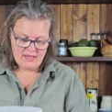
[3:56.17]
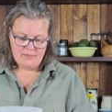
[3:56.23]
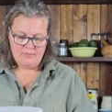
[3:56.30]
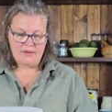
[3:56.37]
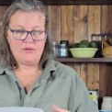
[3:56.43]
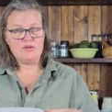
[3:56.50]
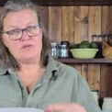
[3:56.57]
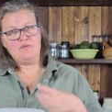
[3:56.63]

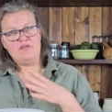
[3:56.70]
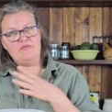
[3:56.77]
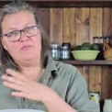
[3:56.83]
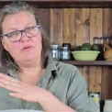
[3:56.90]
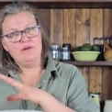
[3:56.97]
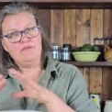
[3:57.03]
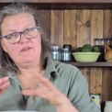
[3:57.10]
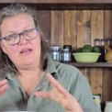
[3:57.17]
because we've
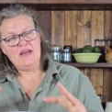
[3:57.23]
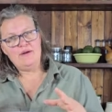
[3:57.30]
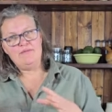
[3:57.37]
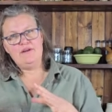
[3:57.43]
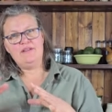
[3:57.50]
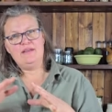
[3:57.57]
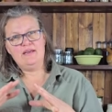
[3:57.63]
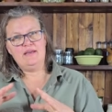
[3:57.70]
moved
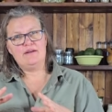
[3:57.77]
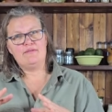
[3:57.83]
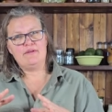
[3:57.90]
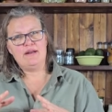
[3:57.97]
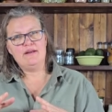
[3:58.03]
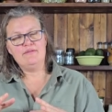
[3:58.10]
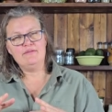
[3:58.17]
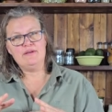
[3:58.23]
everything
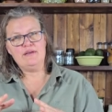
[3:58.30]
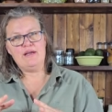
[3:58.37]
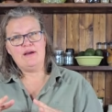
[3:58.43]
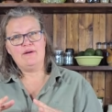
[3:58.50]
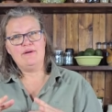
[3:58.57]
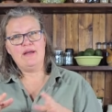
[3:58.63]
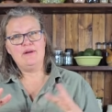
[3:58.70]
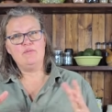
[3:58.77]
around
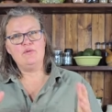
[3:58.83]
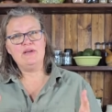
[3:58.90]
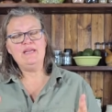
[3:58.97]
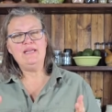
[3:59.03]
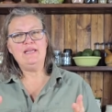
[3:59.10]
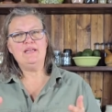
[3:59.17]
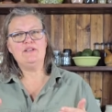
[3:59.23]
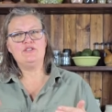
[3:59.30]
now, and we
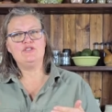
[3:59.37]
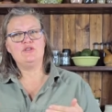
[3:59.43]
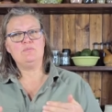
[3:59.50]
need it to